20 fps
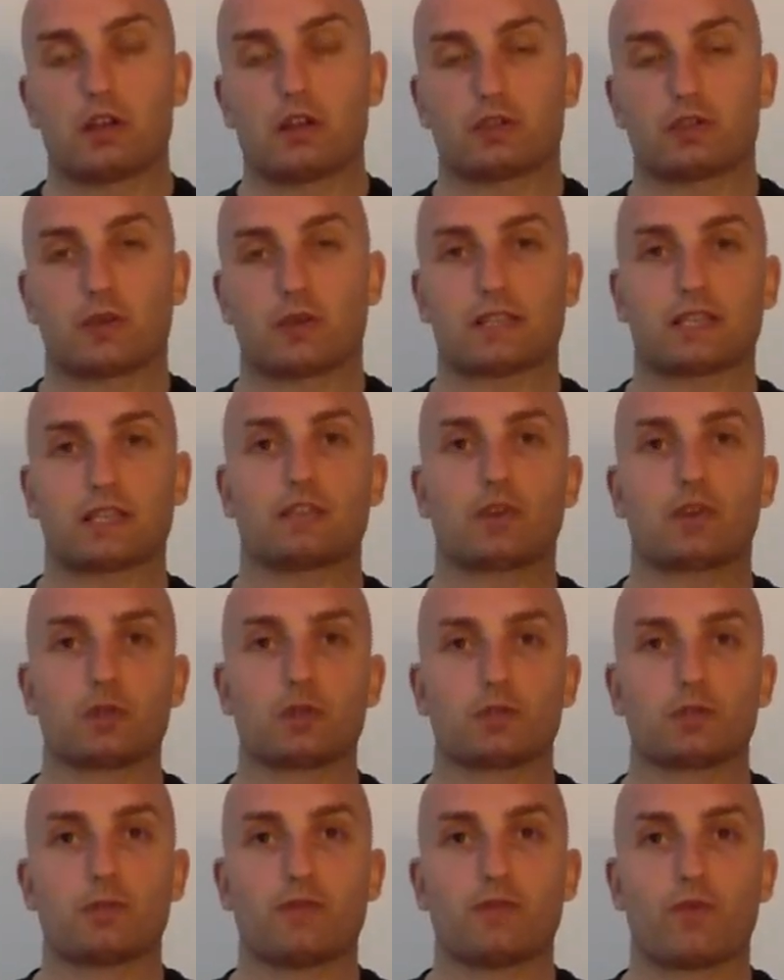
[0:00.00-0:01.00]
So as I
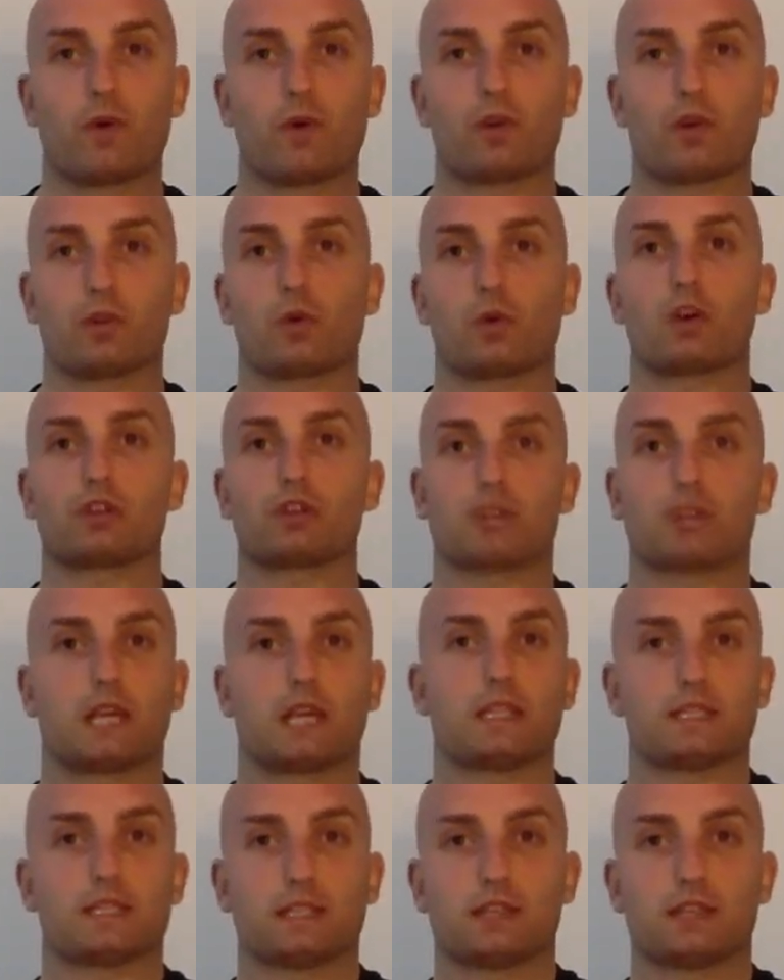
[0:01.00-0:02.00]
told you before, Laura
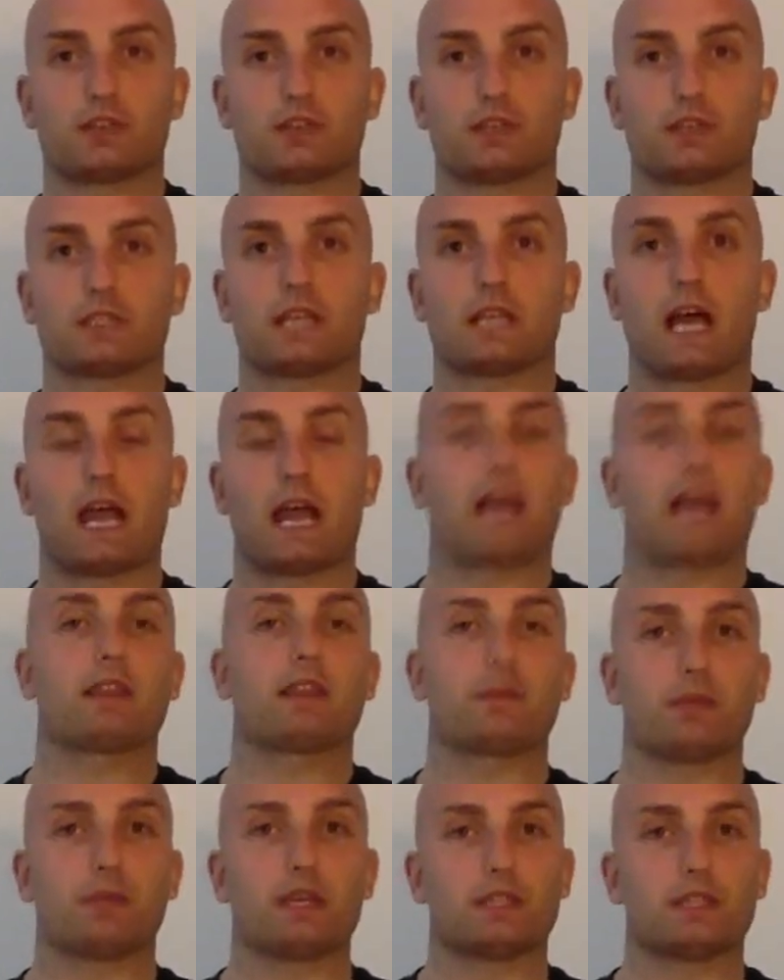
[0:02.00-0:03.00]
tried the citrus. I
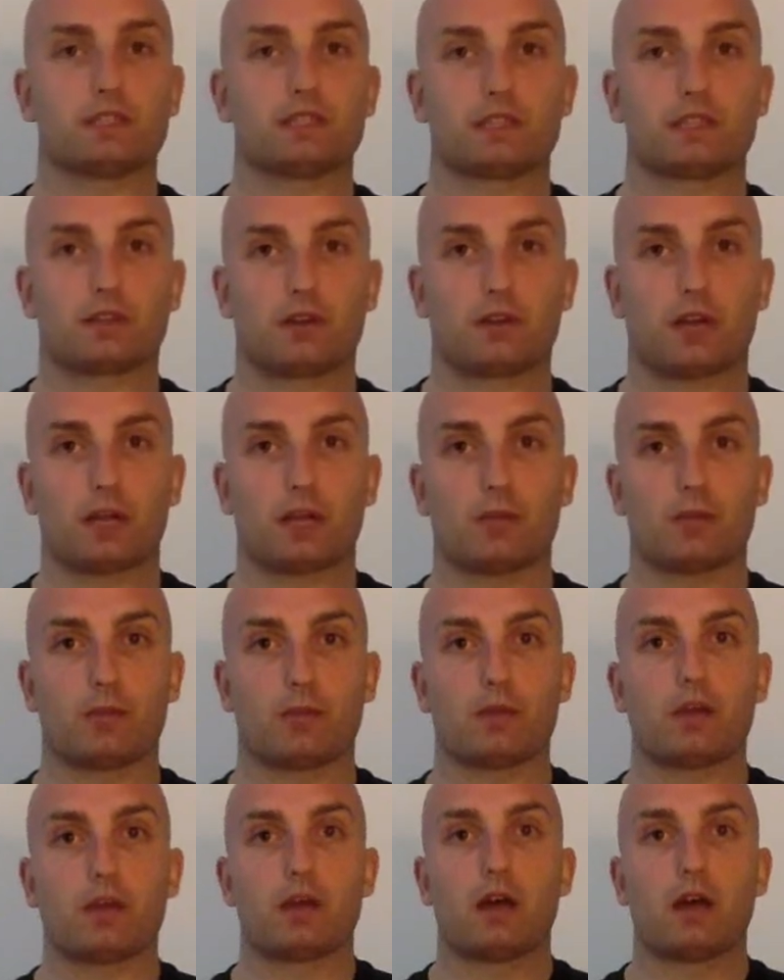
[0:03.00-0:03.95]
had the peaches and cream.